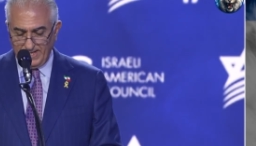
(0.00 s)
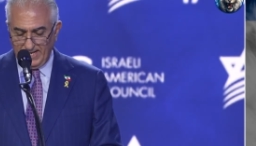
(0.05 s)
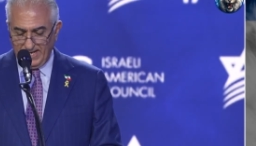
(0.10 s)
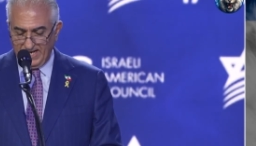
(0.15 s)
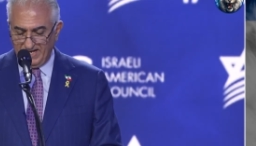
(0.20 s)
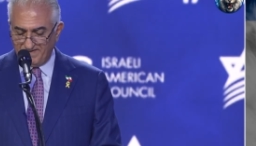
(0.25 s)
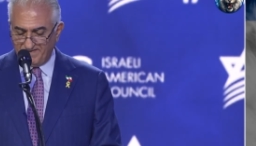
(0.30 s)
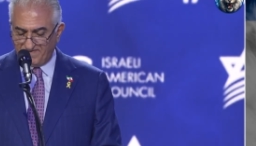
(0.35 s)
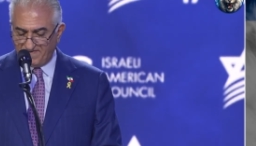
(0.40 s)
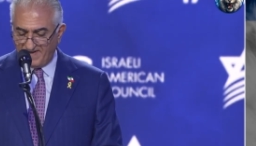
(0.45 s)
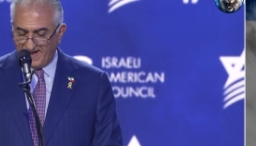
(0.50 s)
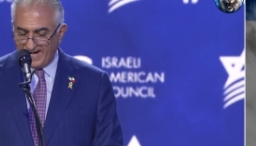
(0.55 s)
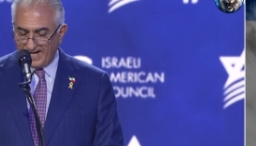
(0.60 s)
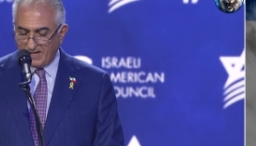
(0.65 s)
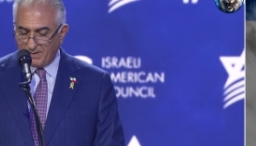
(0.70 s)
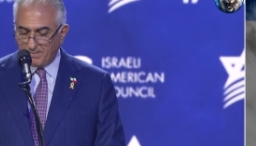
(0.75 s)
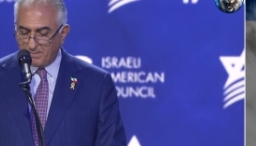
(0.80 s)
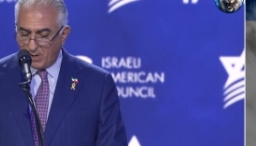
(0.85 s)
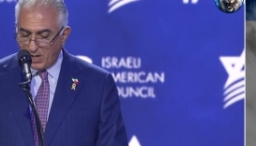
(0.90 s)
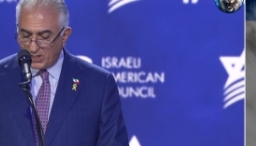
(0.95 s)
and
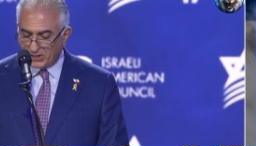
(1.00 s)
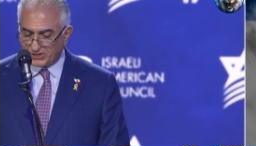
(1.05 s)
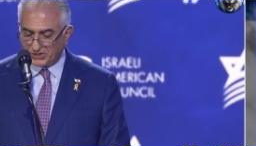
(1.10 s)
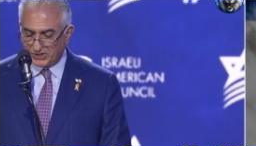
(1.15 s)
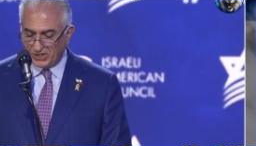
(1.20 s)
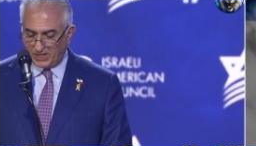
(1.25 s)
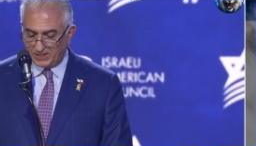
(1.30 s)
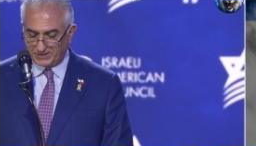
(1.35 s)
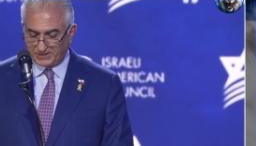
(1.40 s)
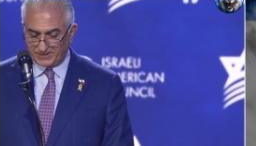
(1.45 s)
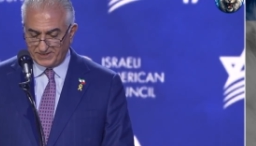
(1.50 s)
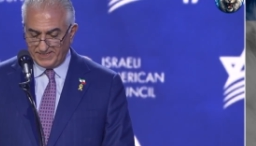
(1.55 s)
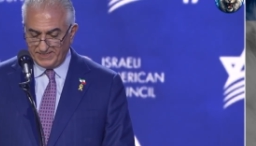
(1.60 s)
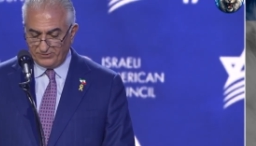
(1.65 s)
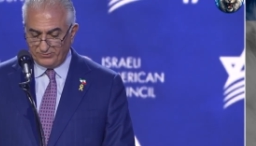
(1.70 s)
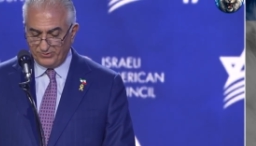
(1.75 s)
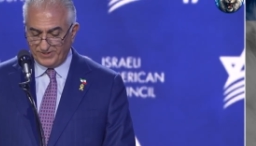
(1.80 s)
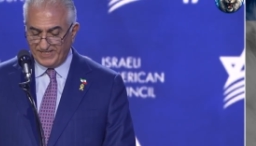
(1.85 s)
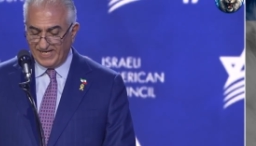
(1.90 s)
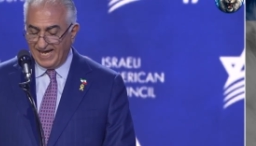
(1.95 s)
fire buckshots
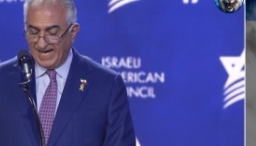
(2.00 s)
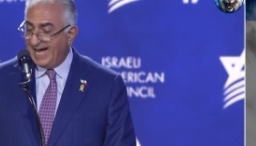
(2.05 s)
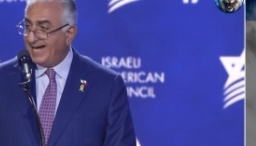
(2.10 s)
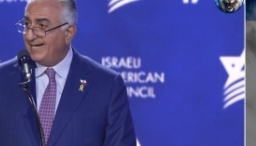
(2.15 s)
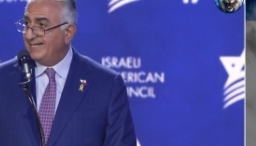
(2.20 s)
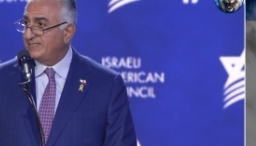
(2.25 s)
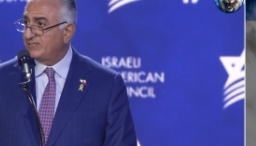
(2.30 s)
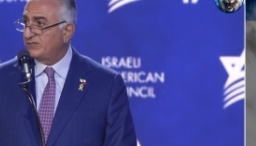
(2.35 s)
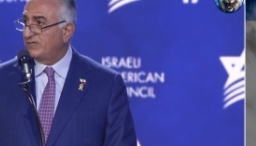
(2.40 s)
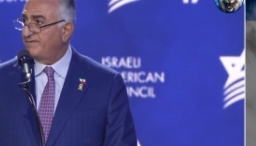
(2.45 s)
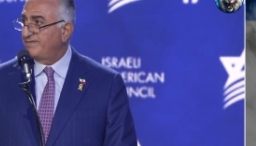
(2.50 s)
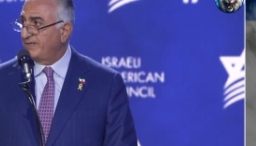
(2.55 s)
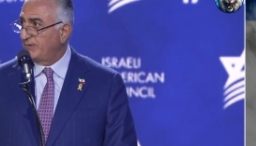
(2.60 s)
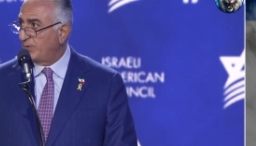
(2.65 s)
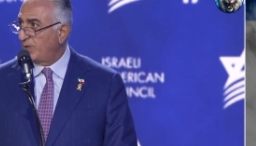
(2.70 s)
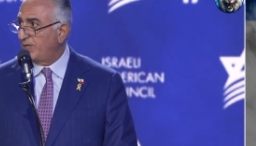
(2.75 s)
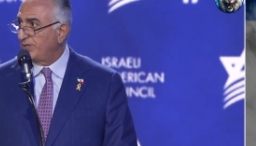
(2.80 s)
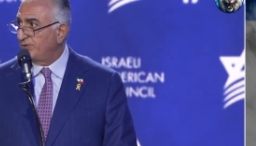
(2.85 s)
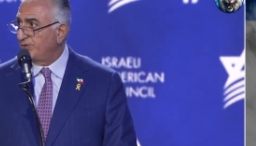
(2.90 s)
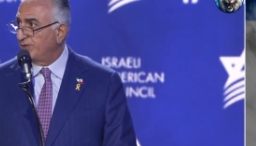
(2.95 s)
into the eyes of
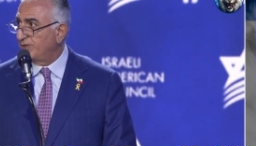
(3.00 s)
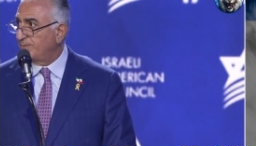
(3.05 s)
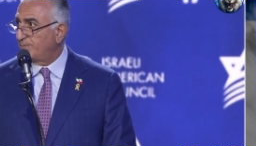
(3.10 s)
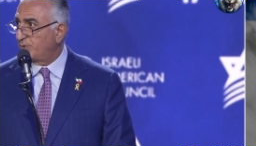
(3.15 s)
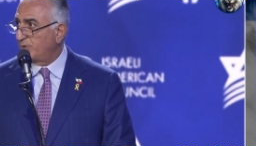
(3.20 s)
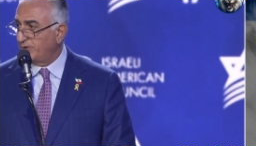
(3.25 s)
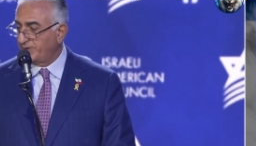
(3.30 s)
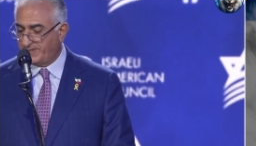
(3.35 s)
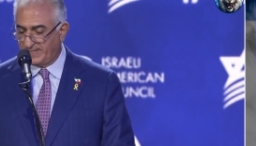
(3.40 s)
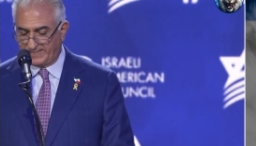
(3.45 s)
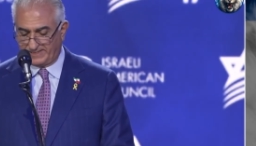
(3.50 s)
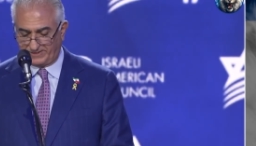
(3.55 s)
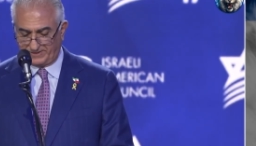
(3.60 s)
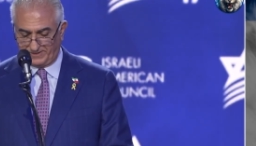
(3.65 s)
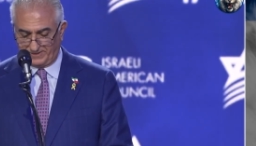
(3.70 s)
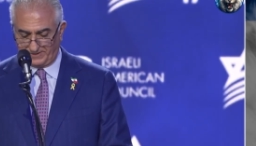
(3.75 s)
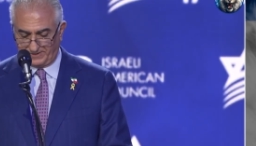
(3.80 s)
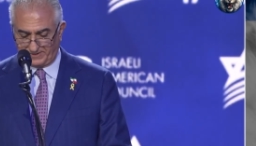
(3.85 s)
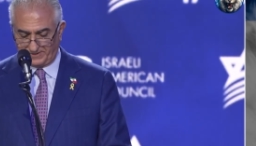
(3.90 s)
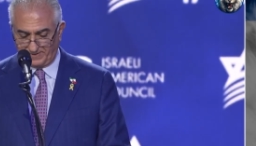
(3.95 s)
Iranian
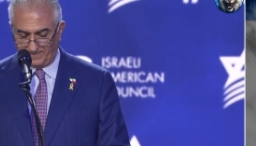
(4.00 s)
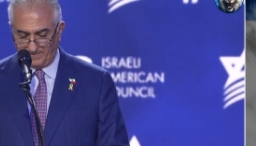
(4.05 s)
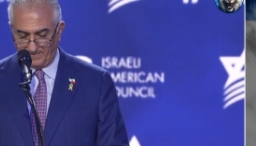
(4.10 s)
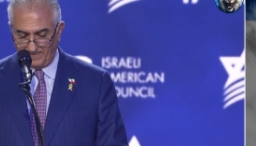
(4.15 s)
protesters.